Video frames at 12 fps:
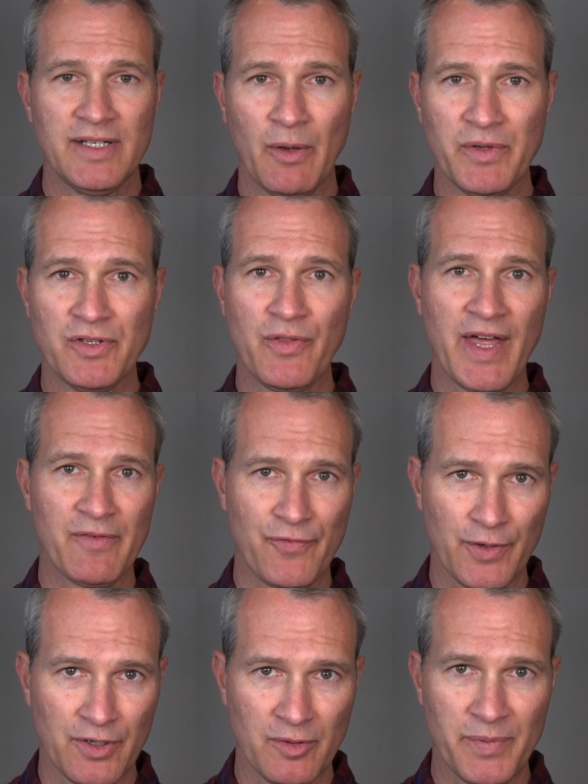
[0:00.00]
Now we do that
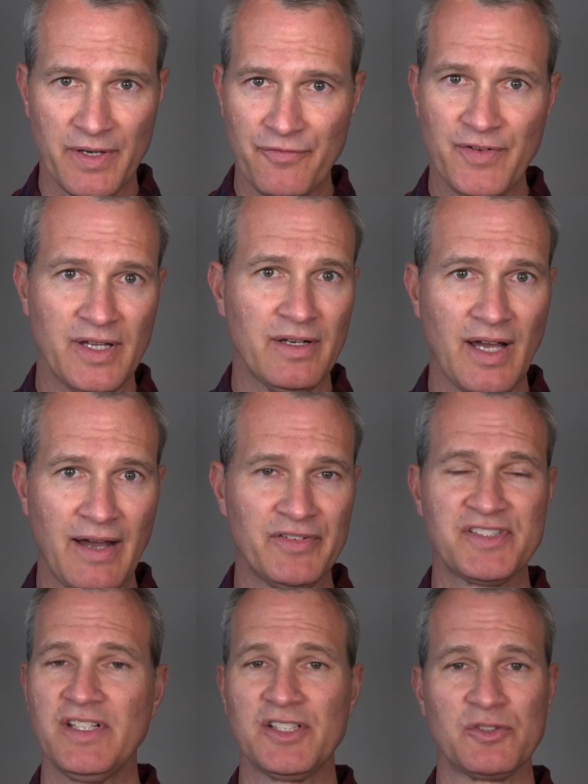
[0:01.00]
for your benefit, obviously,